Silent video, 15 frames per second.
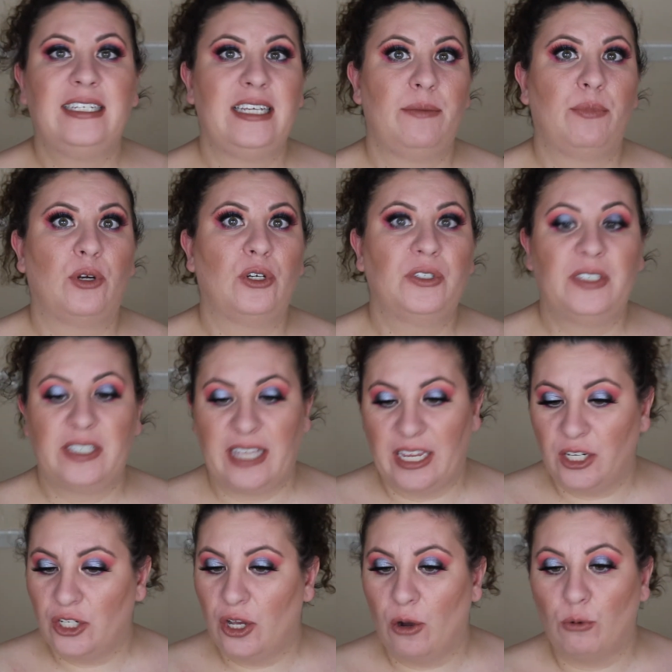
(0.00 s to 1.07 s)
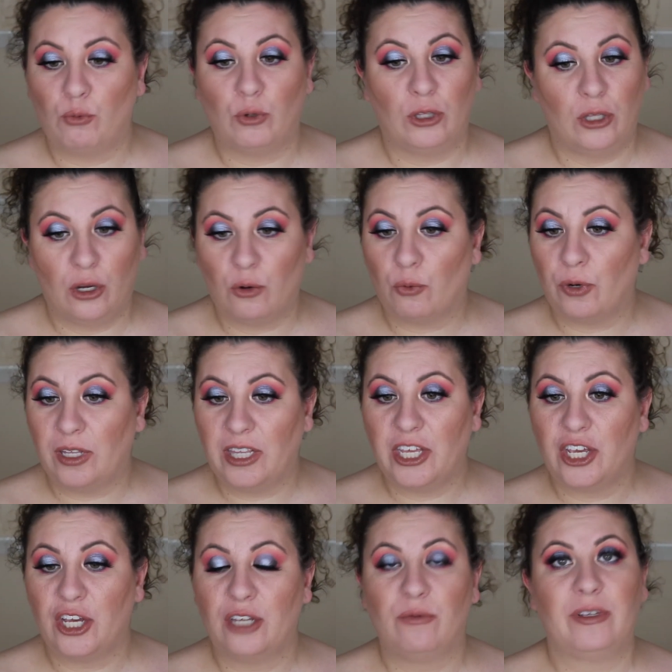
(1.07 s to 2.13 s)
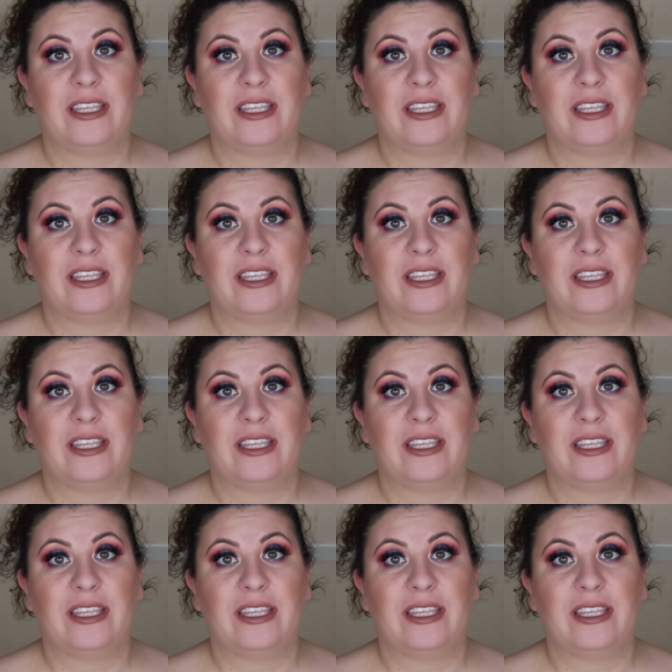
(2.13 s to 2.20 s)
deeper skin tone would look really good